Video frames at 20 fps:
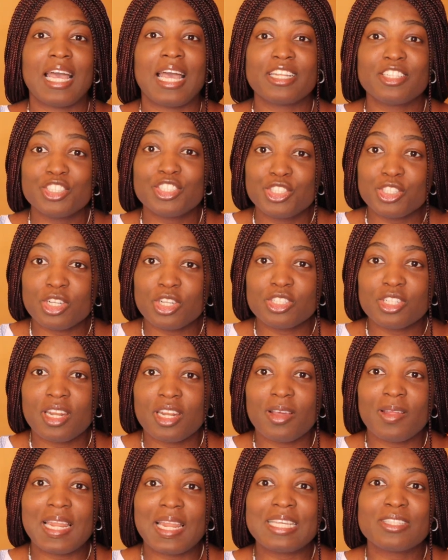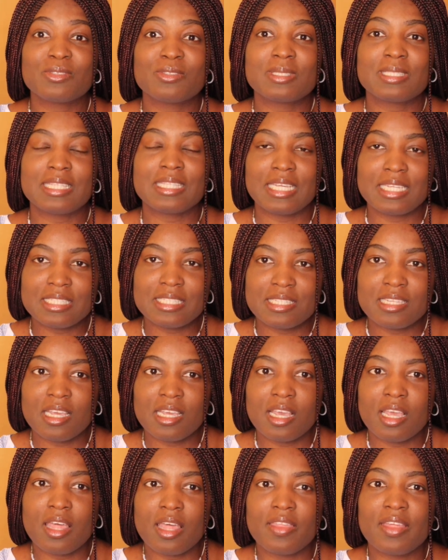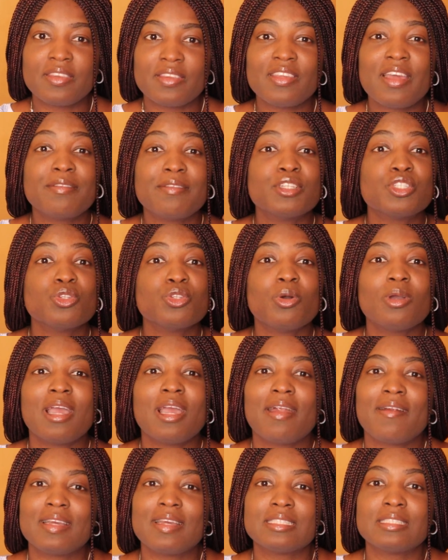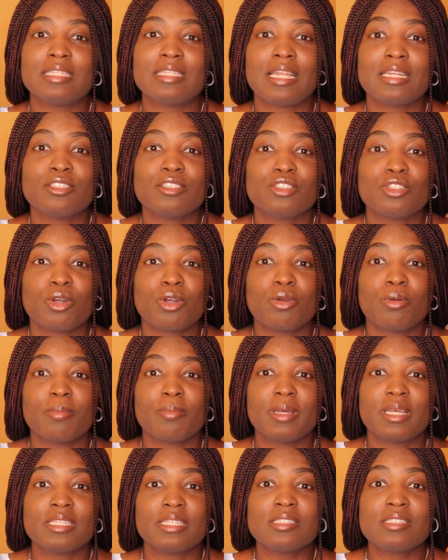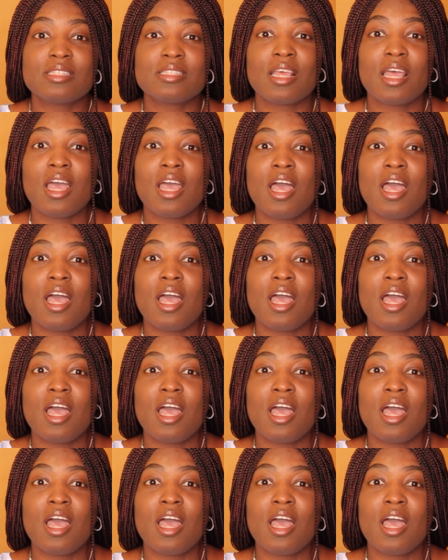At this juncture, I'd like to state here that there is no guarantee that this document